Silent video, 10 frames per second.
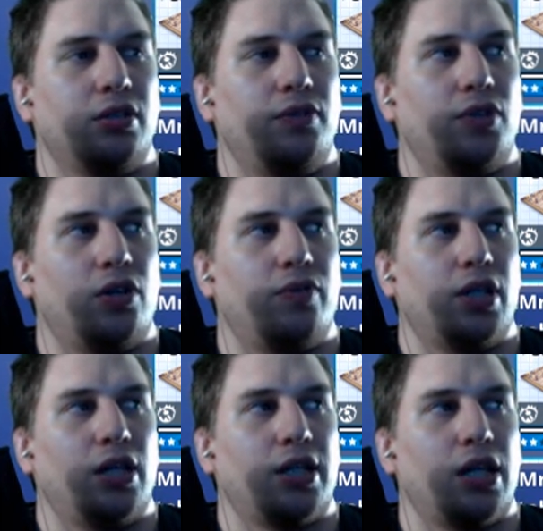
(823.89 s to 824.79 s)
Even though I
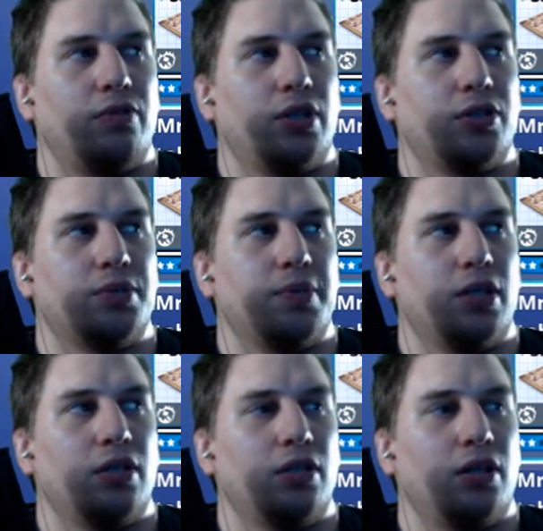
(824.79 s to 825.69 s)
really like that reload
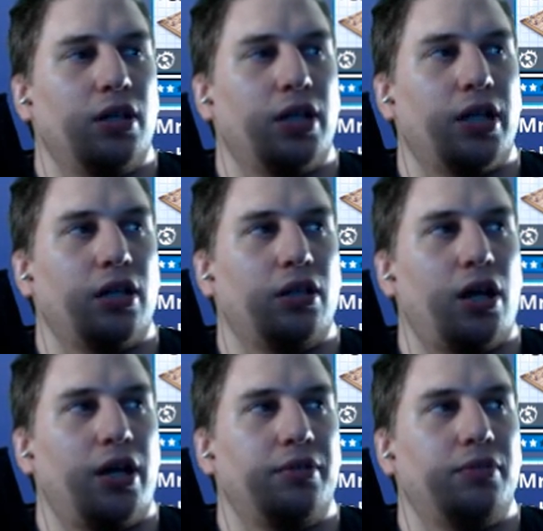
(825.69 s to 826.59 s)
speed. I like it a
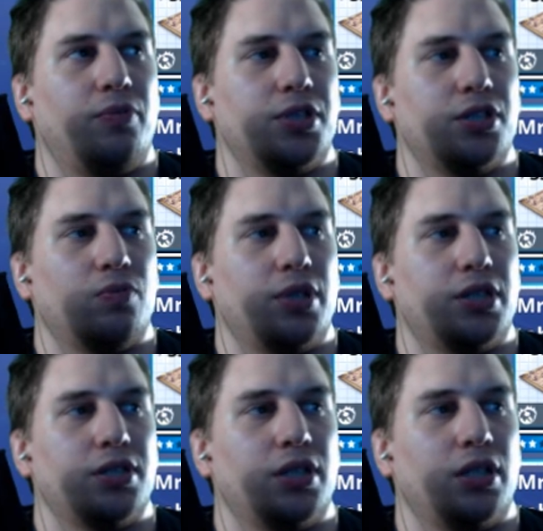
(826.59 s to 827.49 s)
lot, which is what
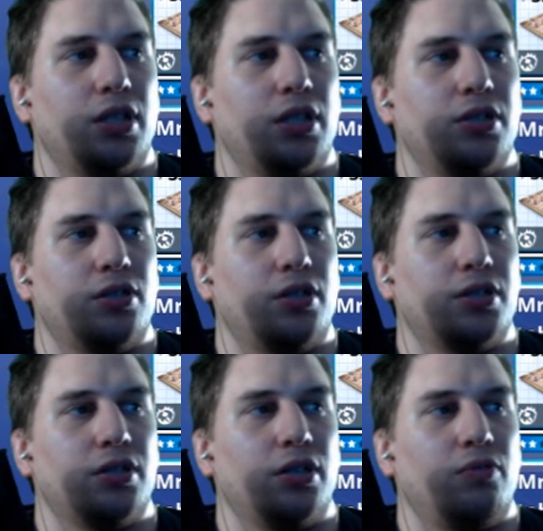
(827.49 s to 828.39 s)
this thing needs,
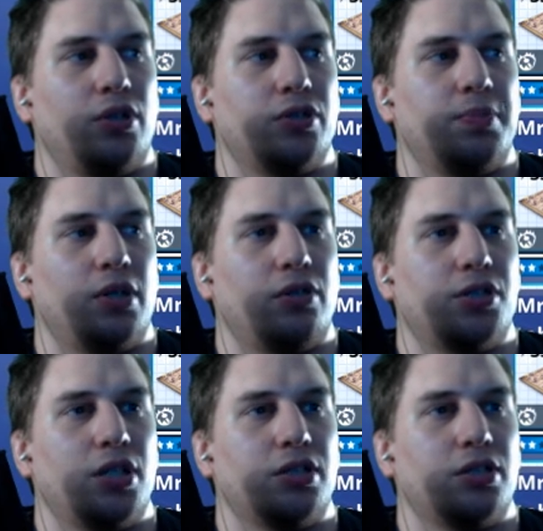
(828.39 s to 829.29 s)
honestly. Reload speed and crit
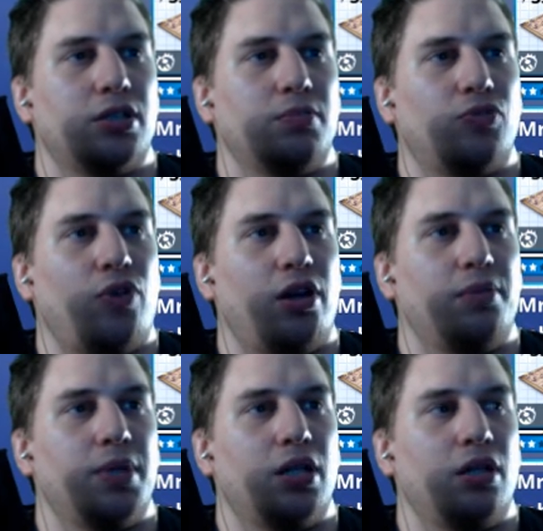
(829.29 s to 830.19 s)
chances seems fine
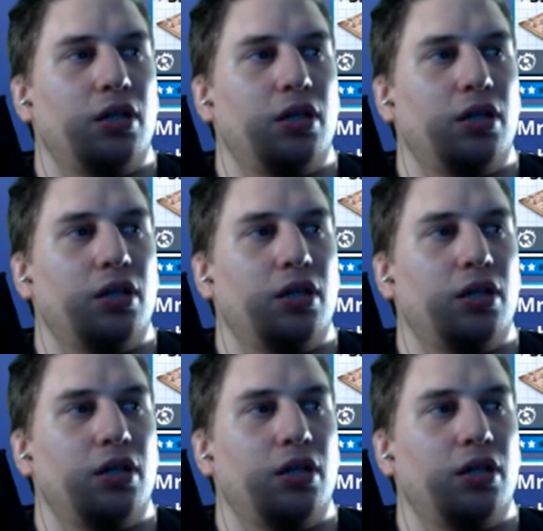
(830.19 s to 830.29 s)
to me.